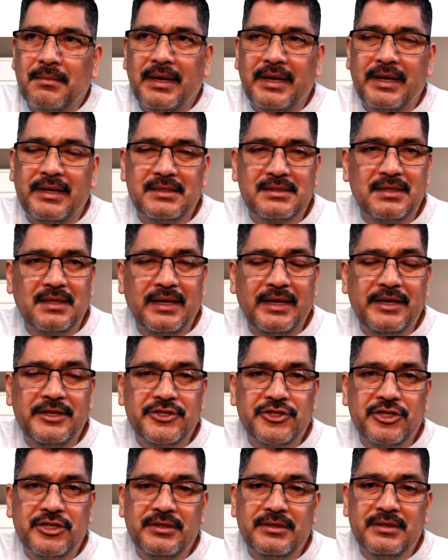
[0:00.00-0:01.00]

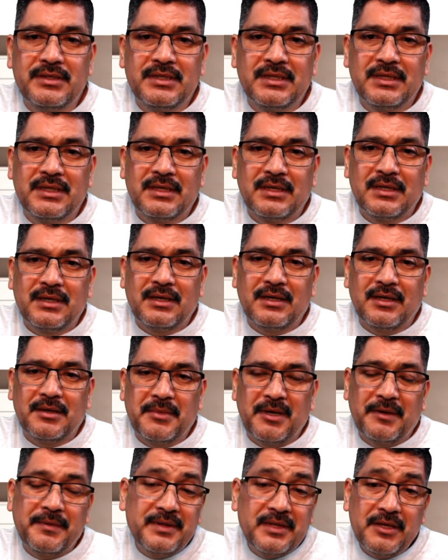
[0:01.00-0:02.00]
installation.
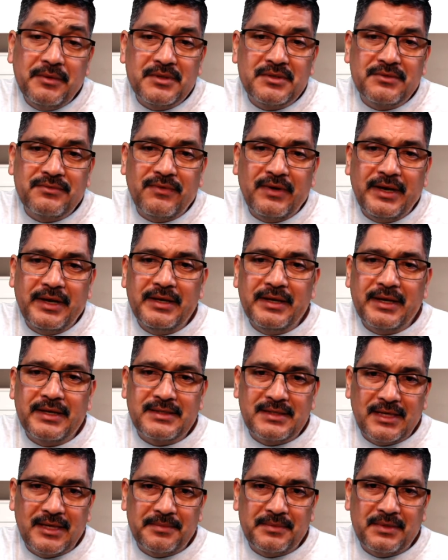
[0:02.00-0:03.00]
Everything was fine
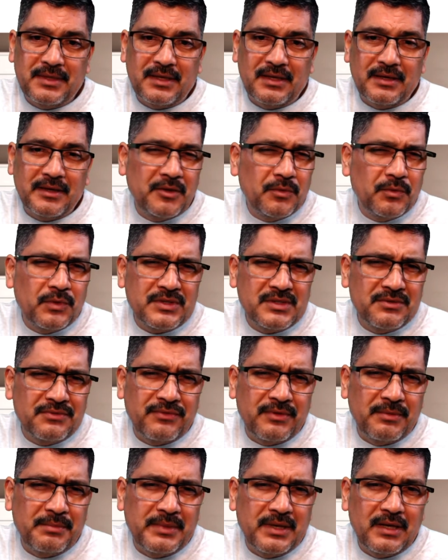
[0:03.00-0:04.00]
except he wasn't
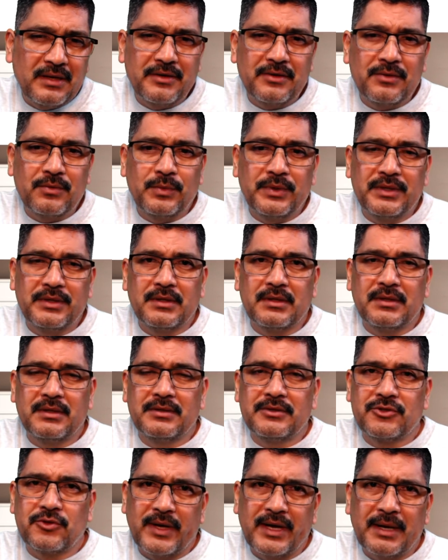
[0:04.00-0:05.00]
familiar with
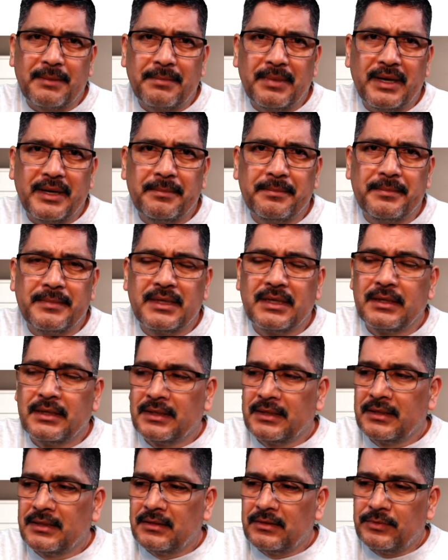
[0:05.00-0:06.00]
track pipe,
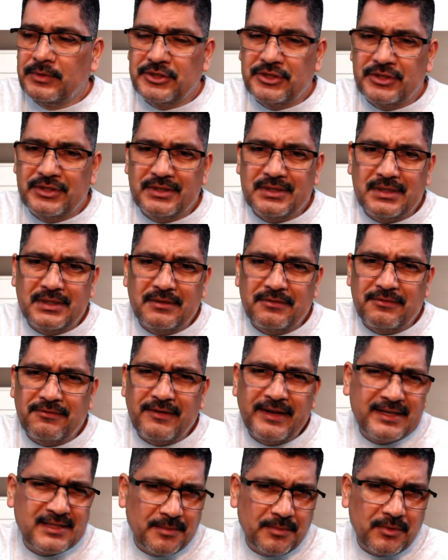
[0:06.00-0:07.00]
which is a
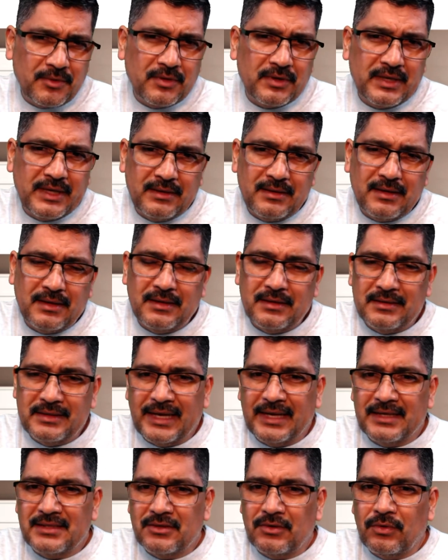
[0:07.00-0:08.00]
flexible
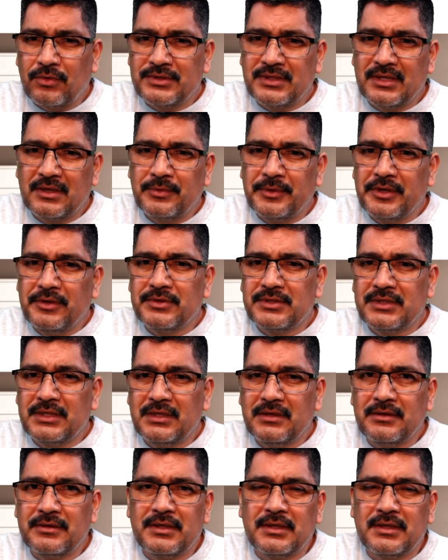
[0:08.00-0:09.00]
gas hose that we use here.